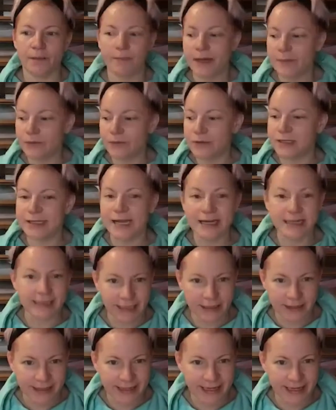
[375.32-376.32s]
people sending
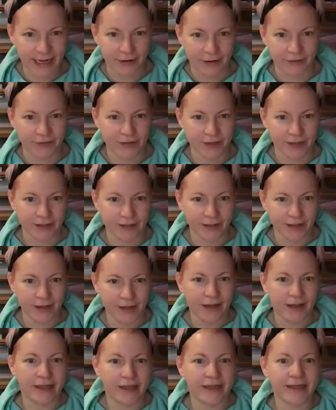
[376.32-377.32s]
us gifts,
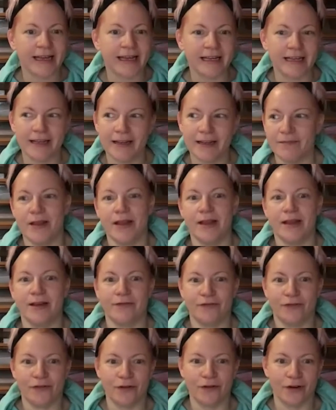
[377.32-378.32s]
thanking me
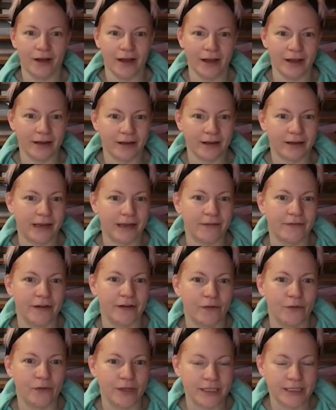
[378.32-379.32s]
for giving
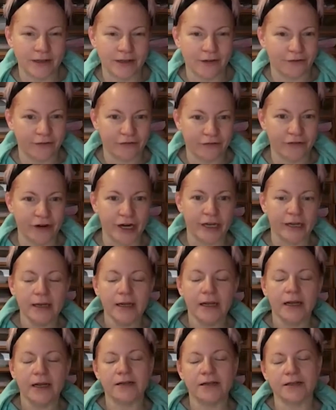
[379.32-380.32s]
all this stuff for free.
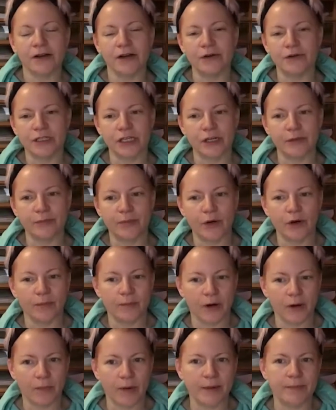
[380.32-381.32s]
Because I also put on
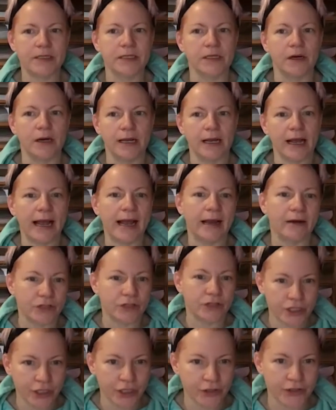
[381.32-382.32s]
my website how
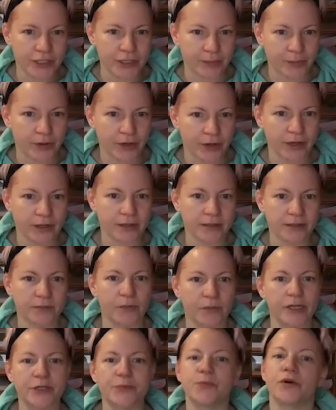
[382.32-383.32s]
to use the products,
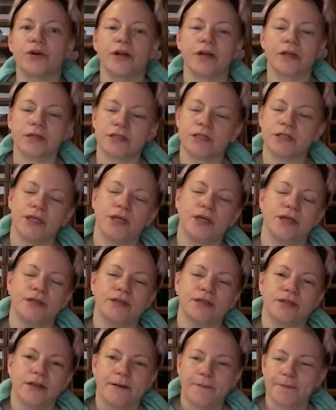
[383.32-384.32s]
which products to use